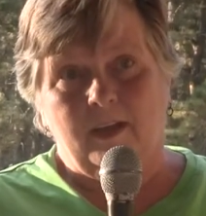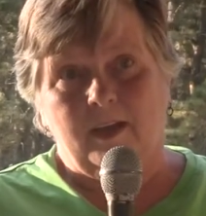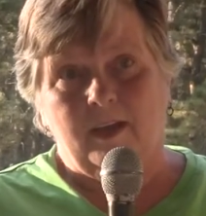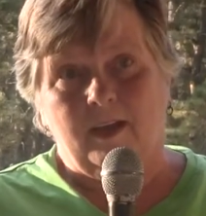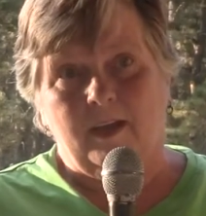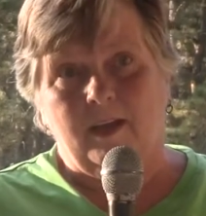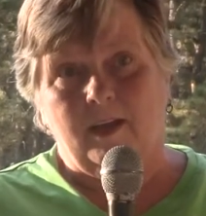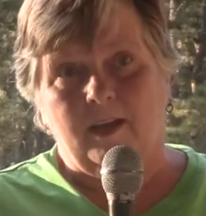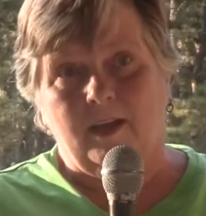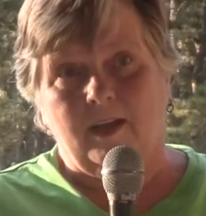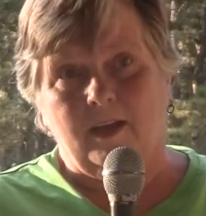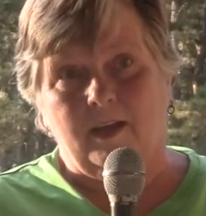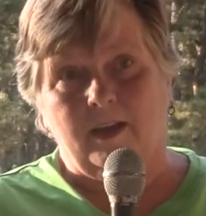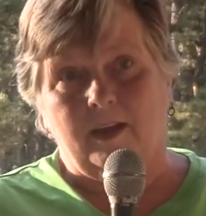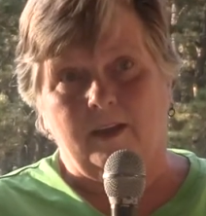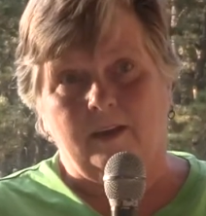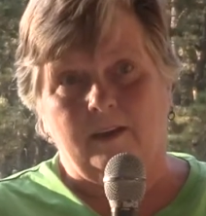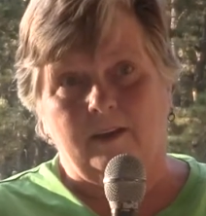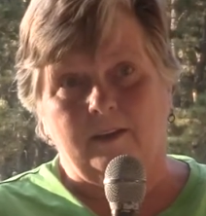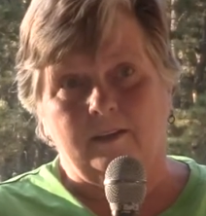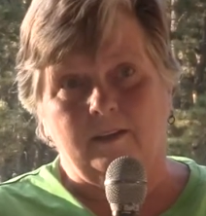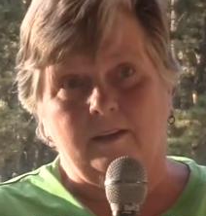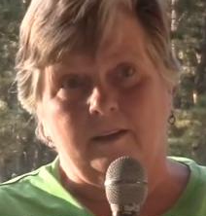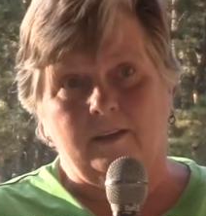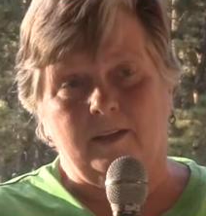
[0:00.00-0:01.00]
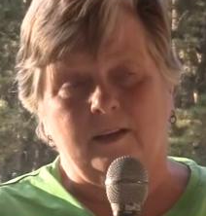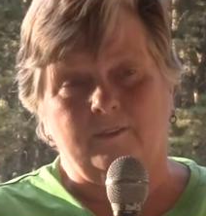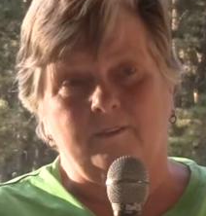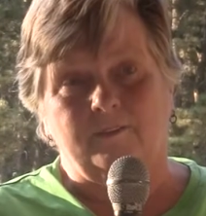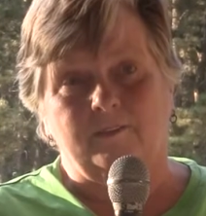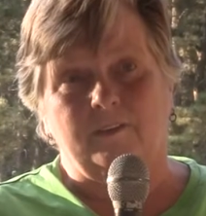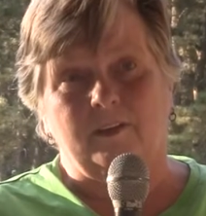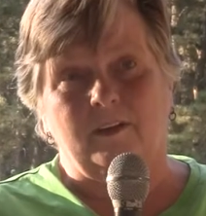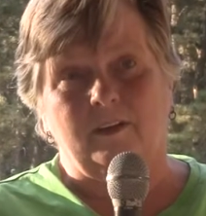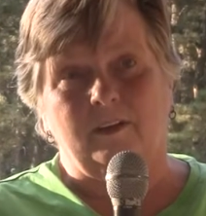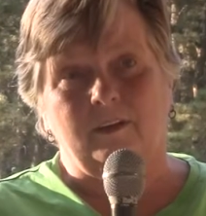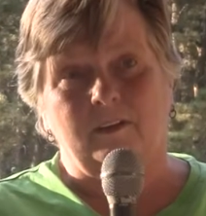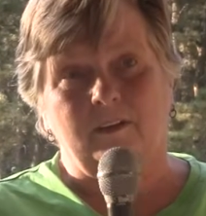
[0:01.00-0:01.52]
and
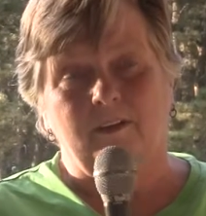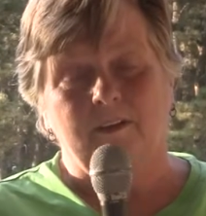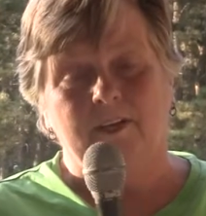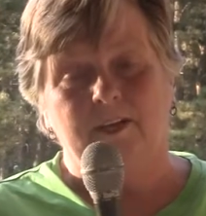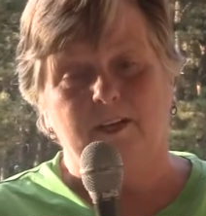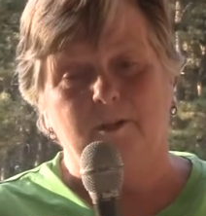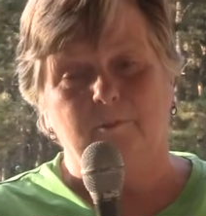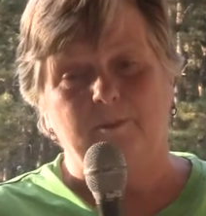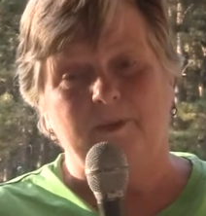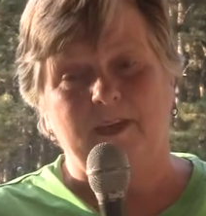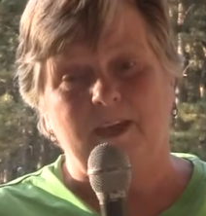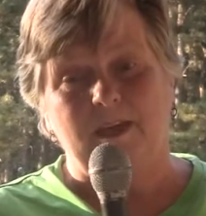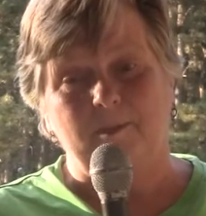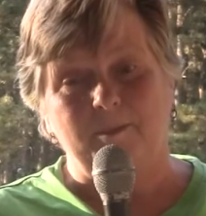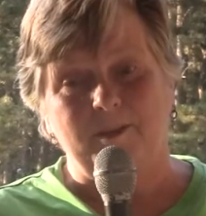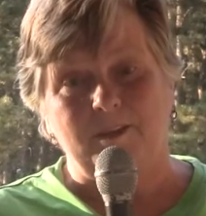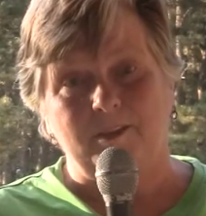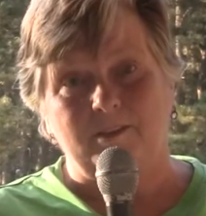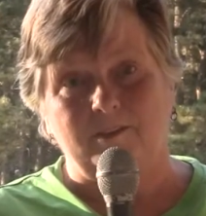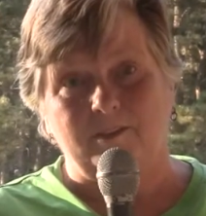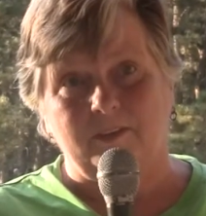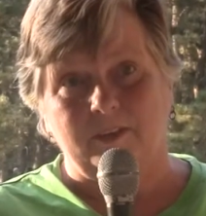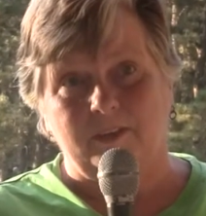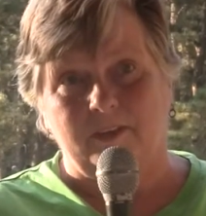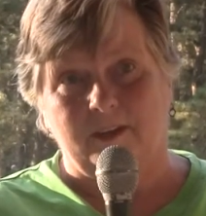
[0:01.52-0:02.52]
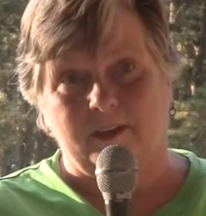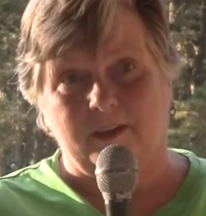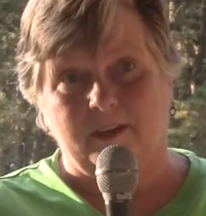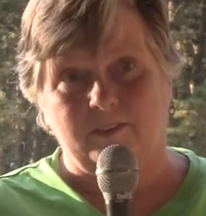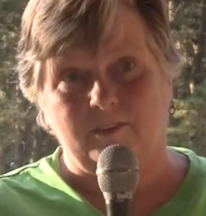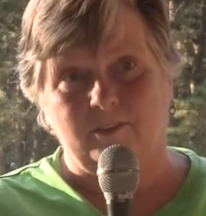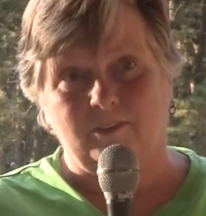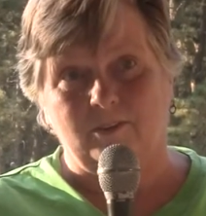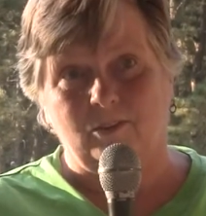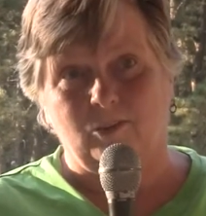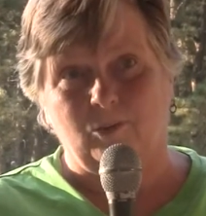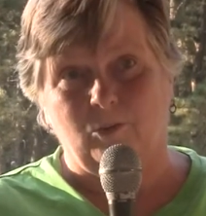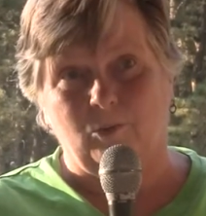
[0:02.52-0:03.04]
left Uncle Ed babysit
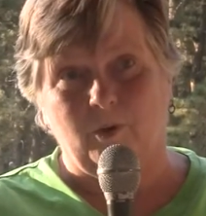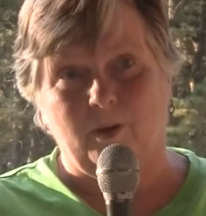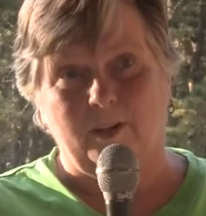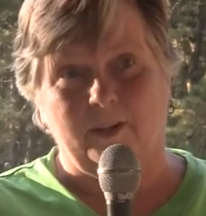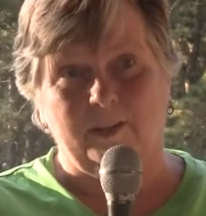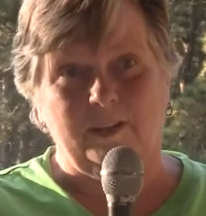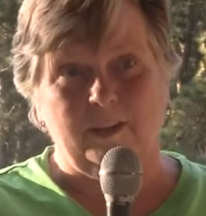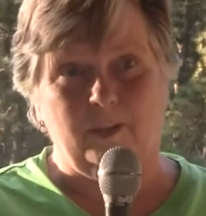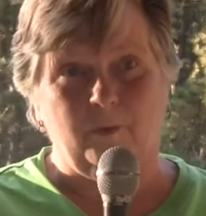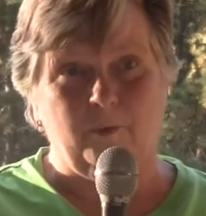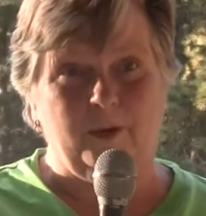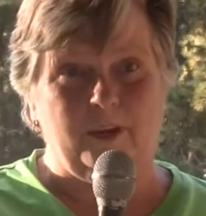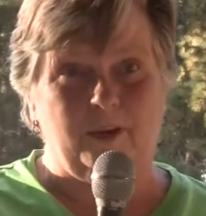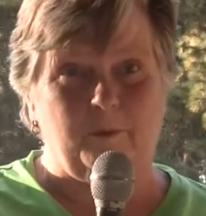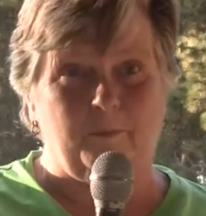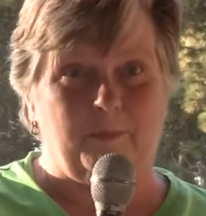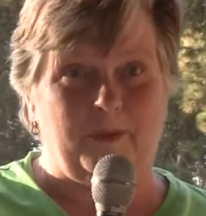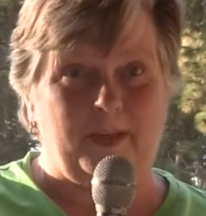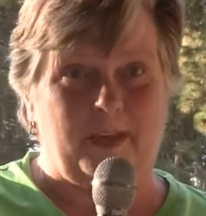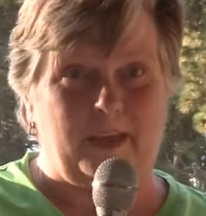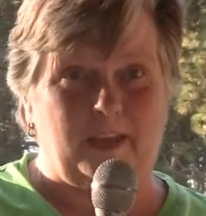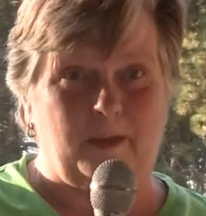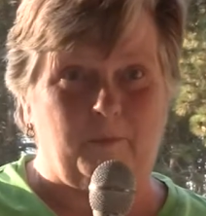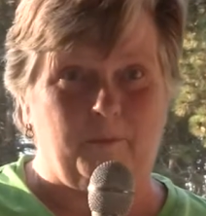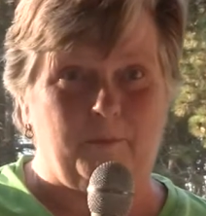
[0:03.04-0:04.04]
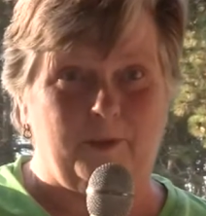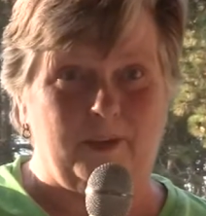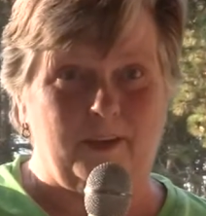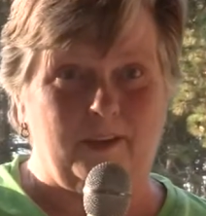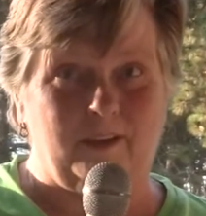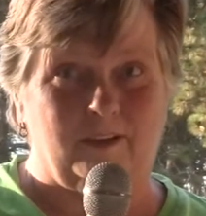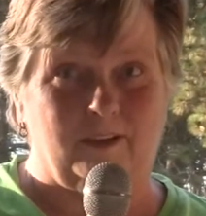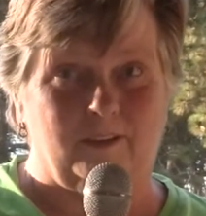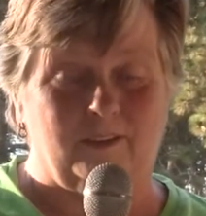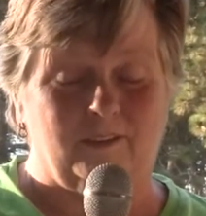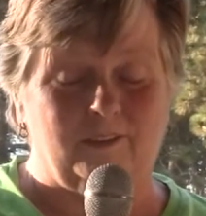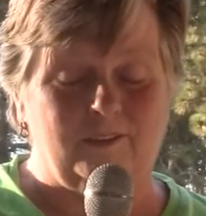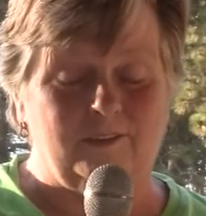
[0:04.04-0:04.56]
us while he went and paid
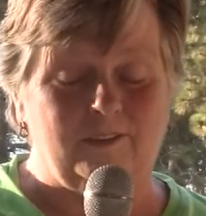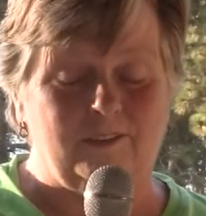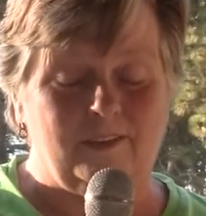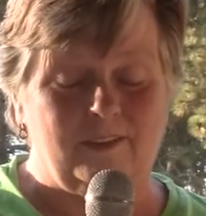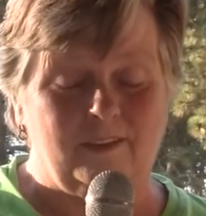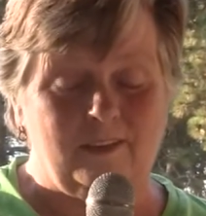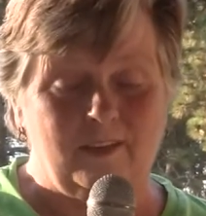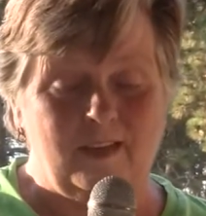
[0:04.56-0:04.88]
bills.